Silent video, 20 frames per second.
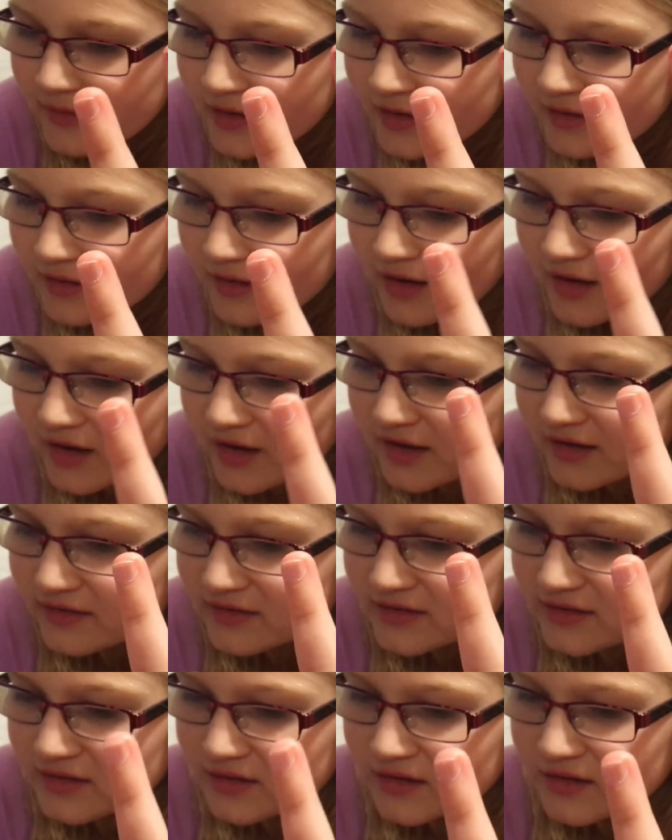it, I
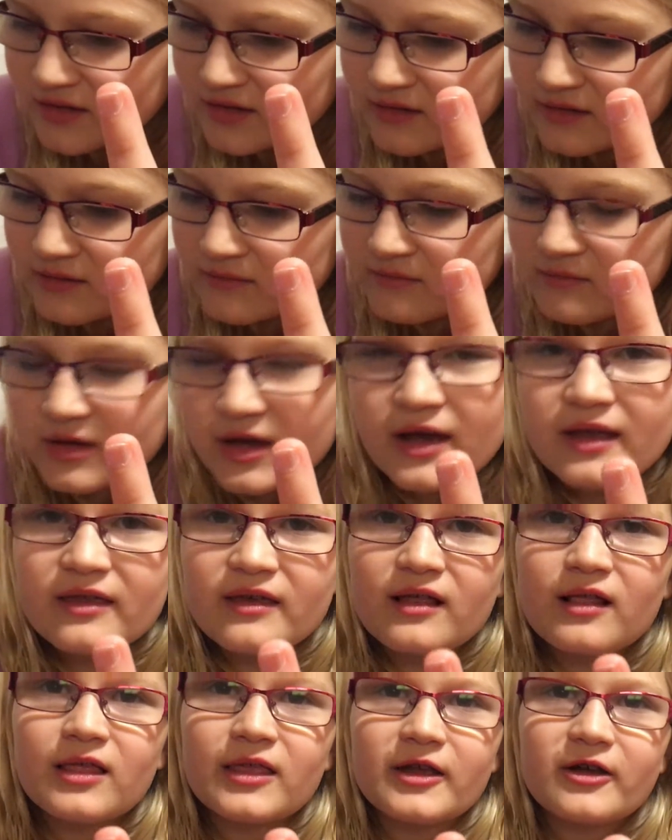guess the kind
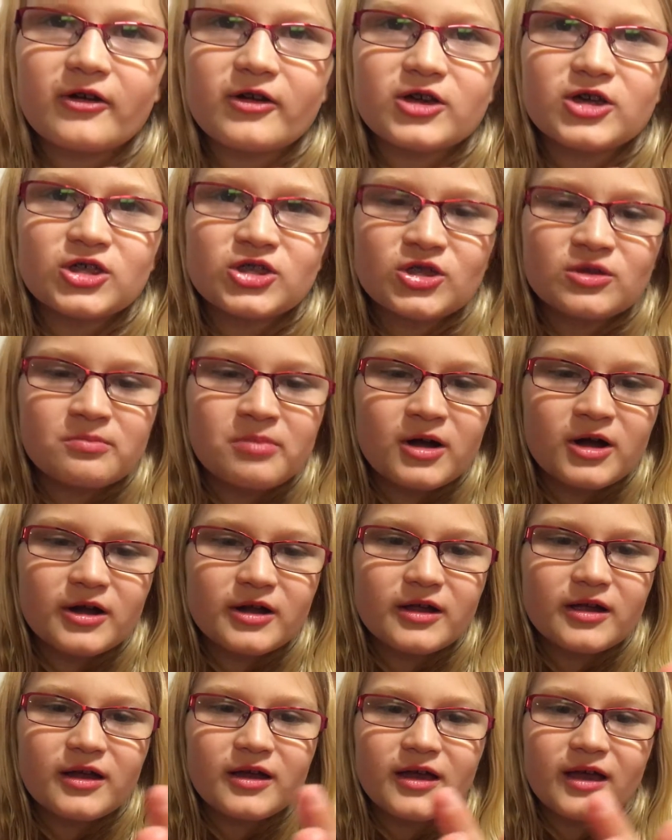of clearish
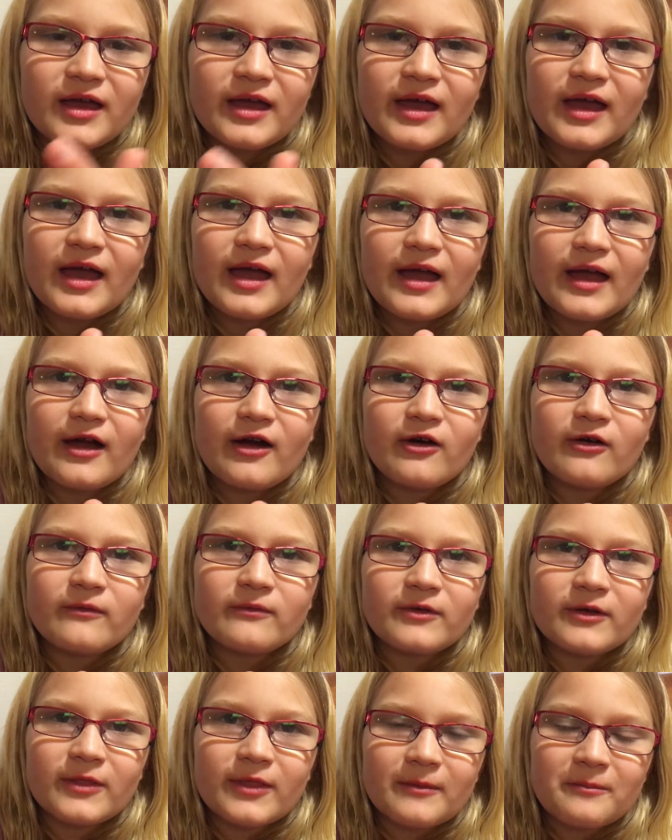part,
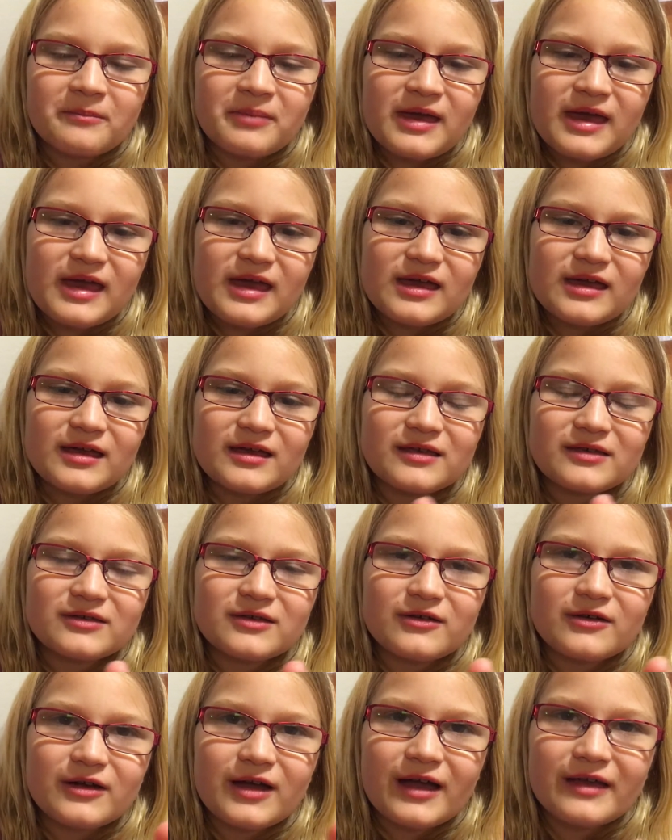over the pink,
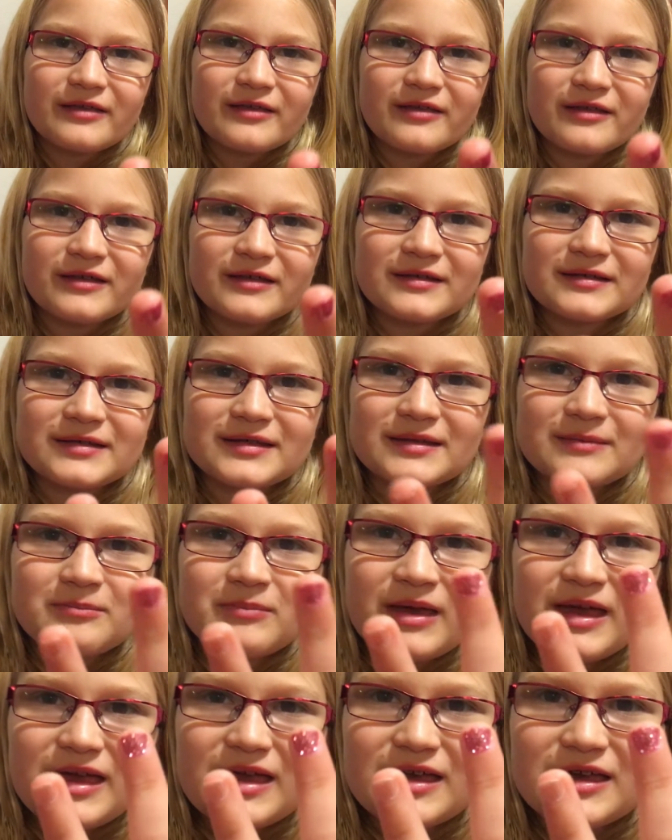so it kind of looks
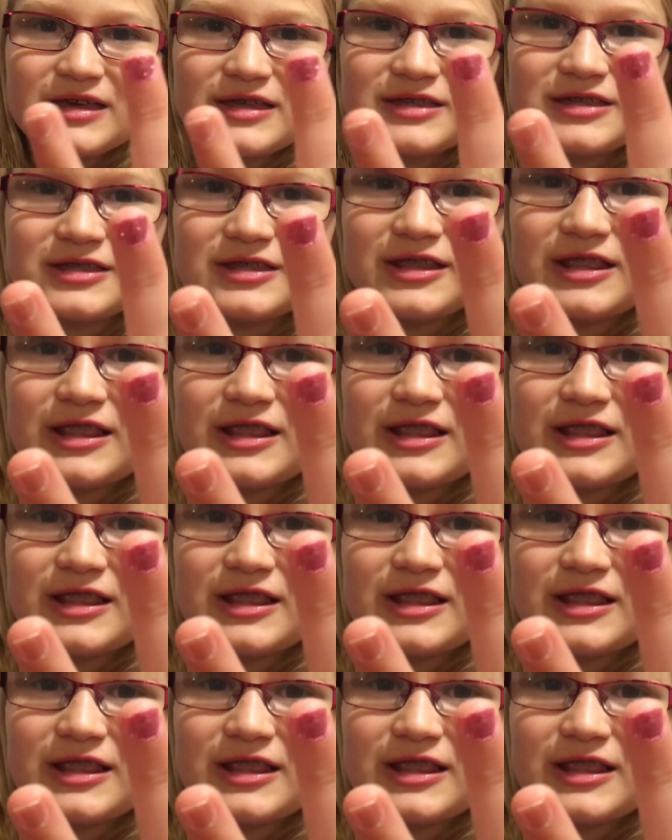pinkish